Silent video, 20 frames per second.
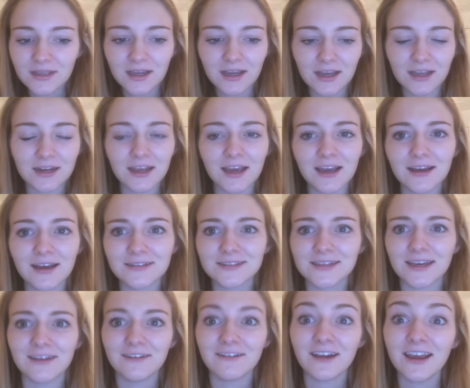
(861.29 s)
and I was
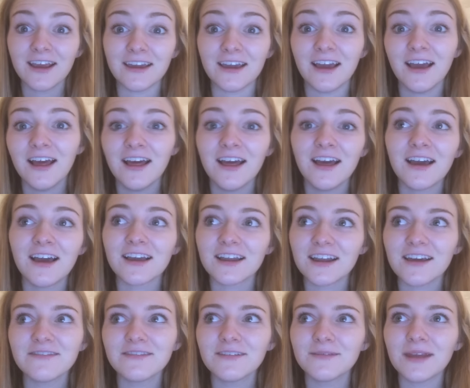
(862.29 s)
like, great,
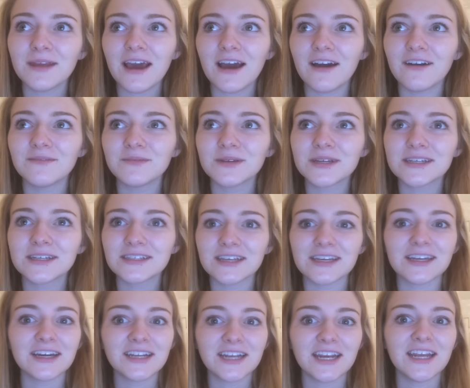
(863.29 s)
can I have them now, because I
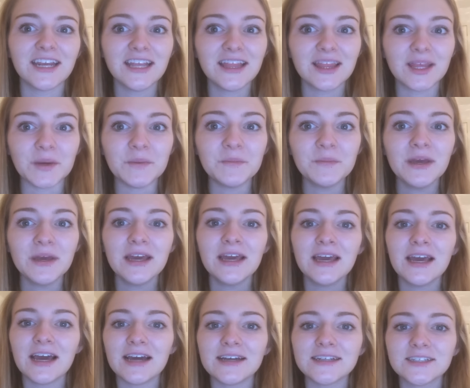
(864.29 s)
kind of need them,
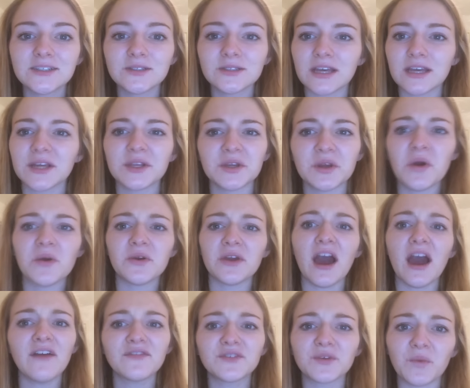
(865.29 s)
and she was like, no,
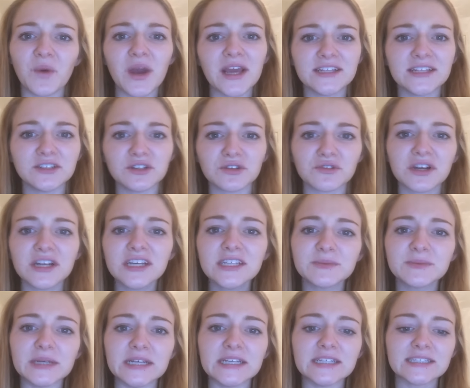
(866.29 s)
you have to wait till
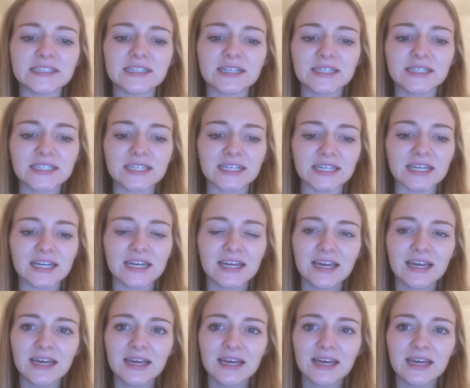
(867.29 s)
Christmas, and I was like,